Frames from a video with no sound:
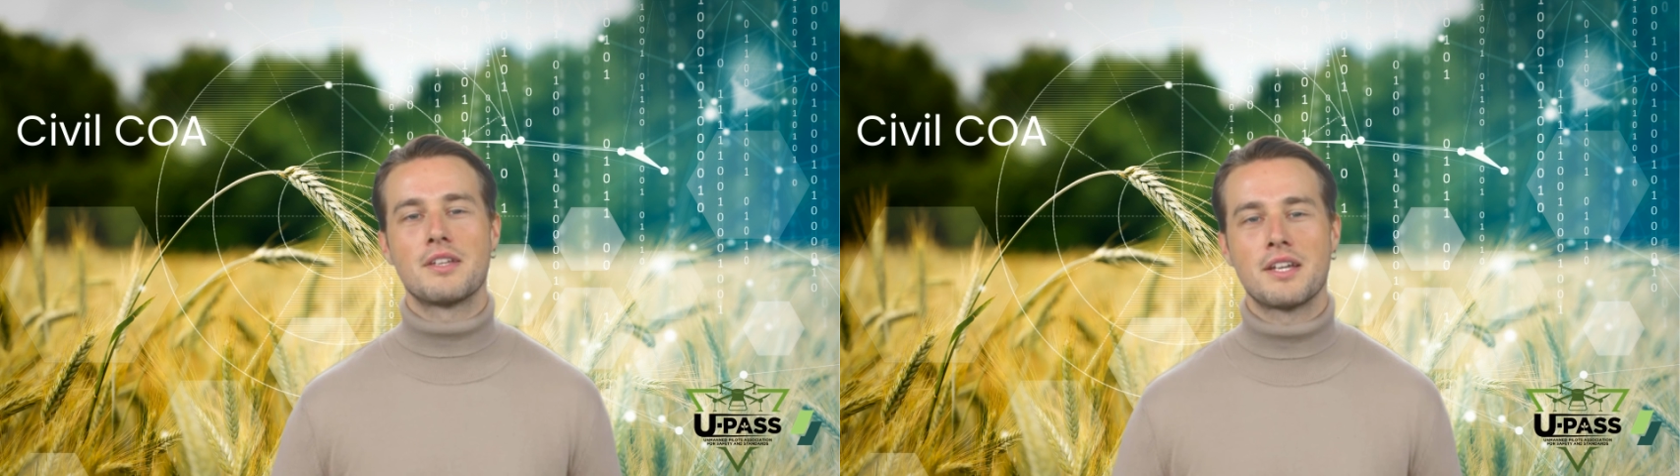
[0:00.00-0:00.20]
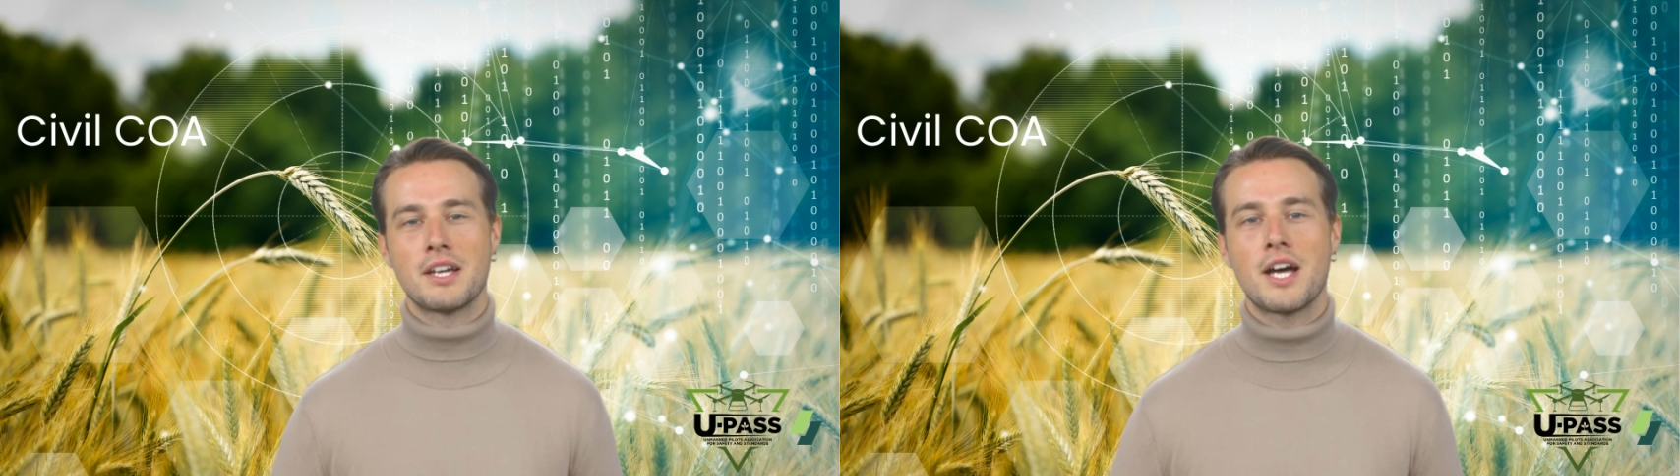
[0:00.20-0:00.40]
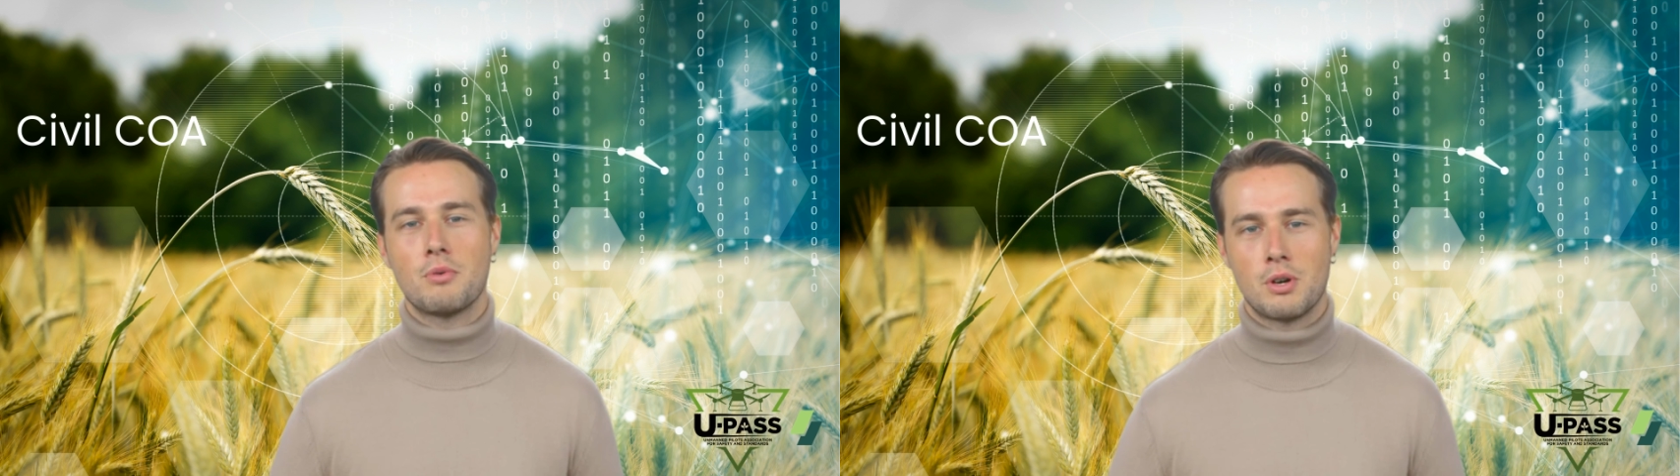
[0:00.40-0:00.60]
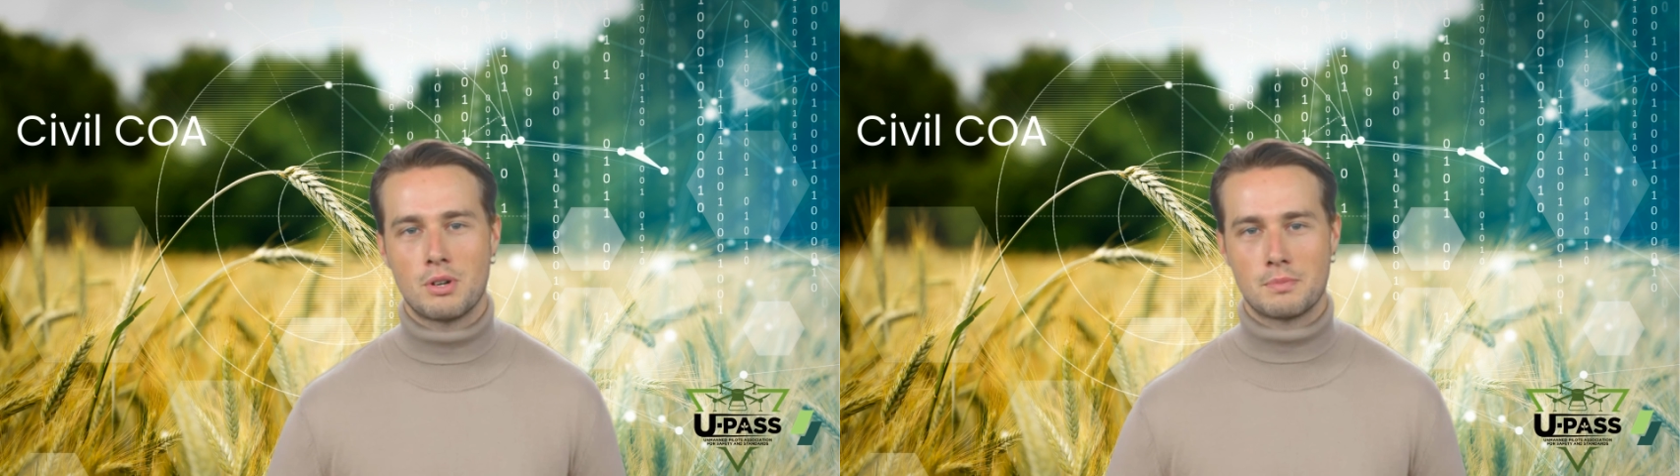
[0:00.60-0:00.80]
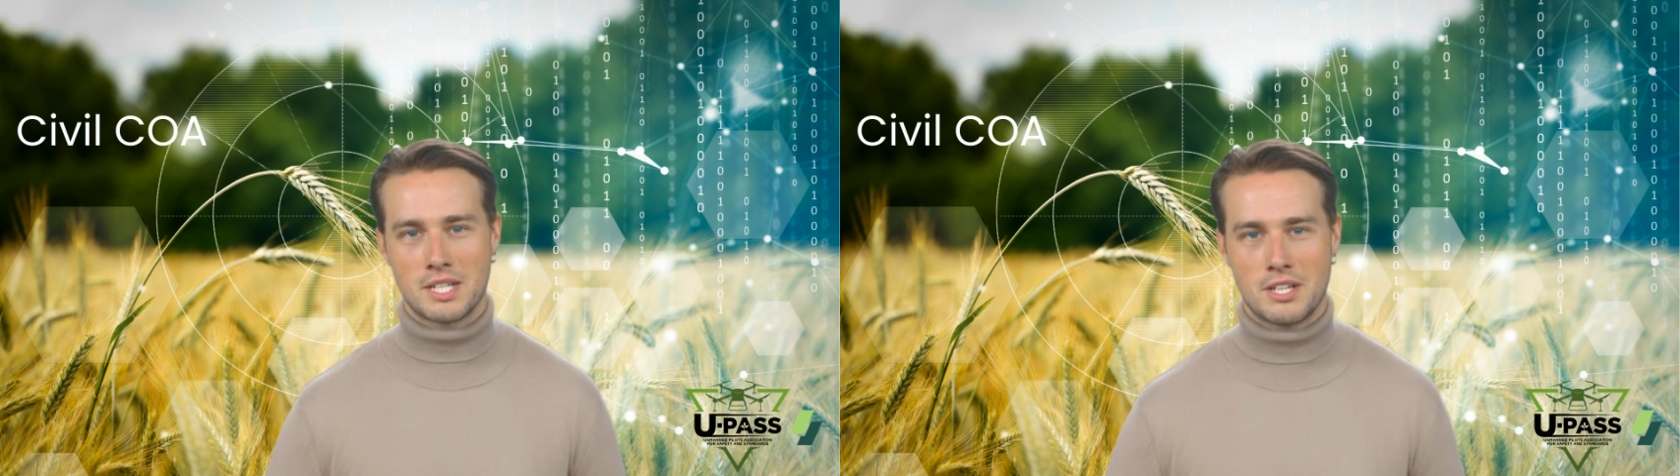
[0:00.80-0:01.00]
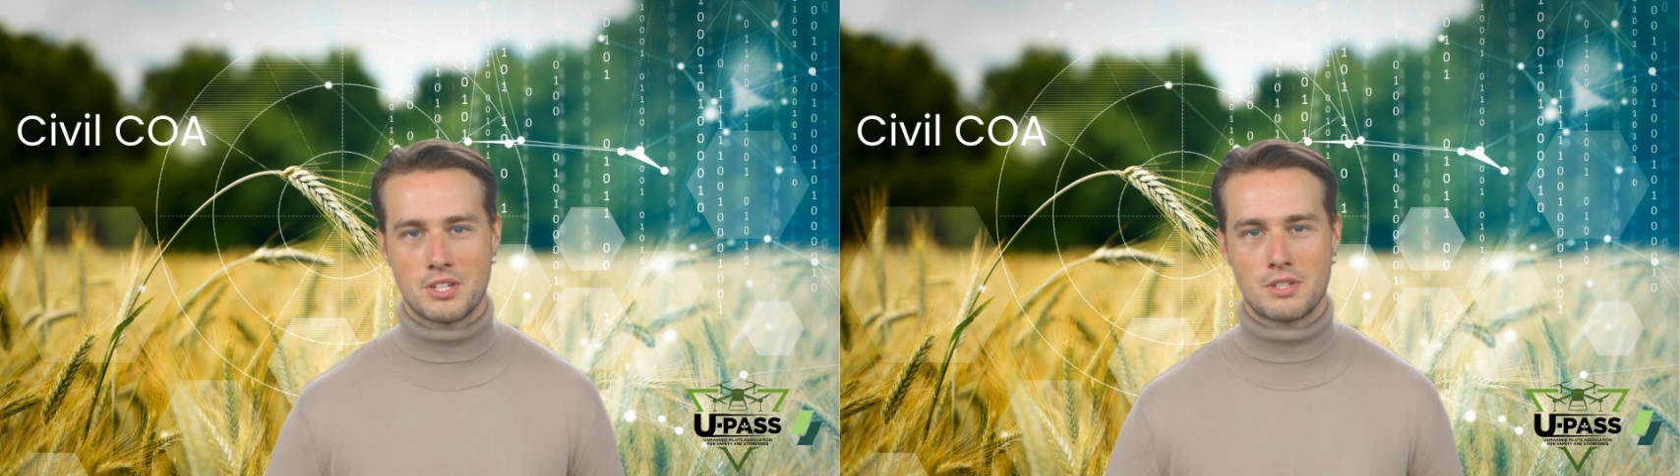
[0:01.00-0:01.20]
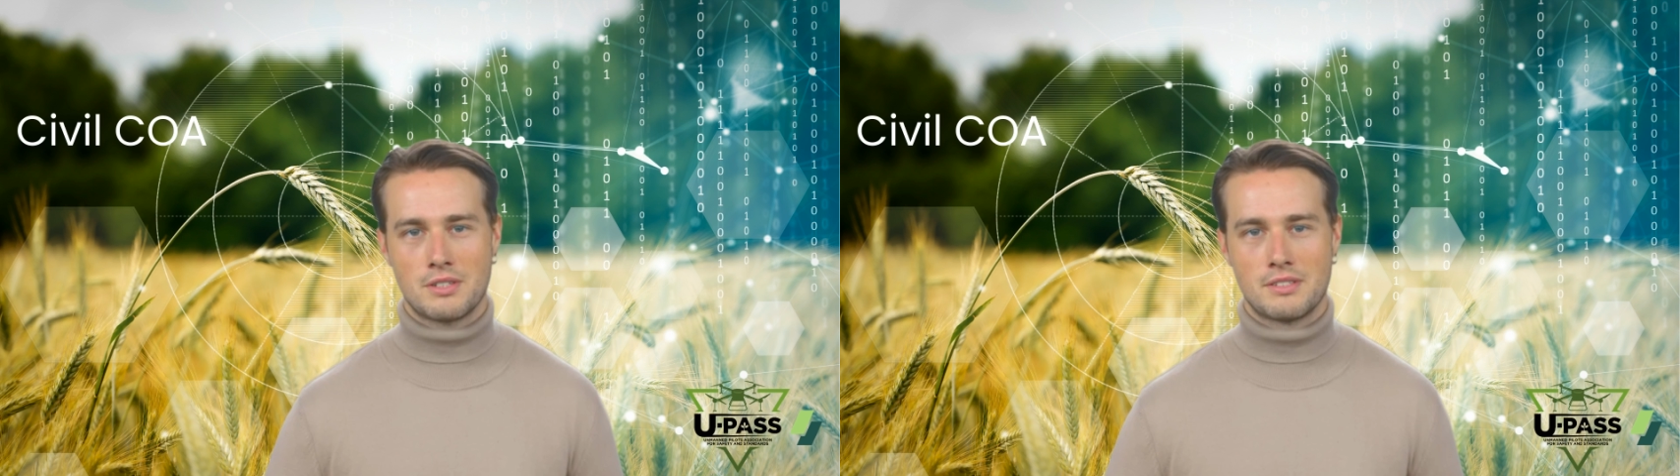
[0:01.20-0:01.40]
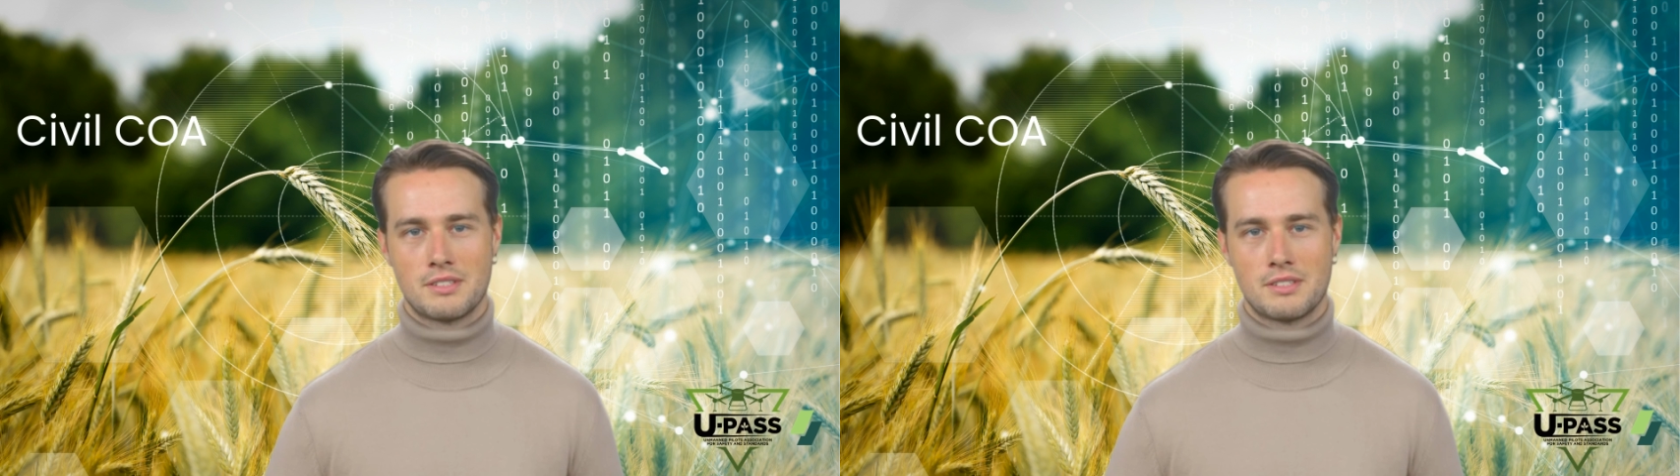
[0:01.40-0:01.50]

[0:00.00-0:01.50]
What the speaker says: the COA will be issued.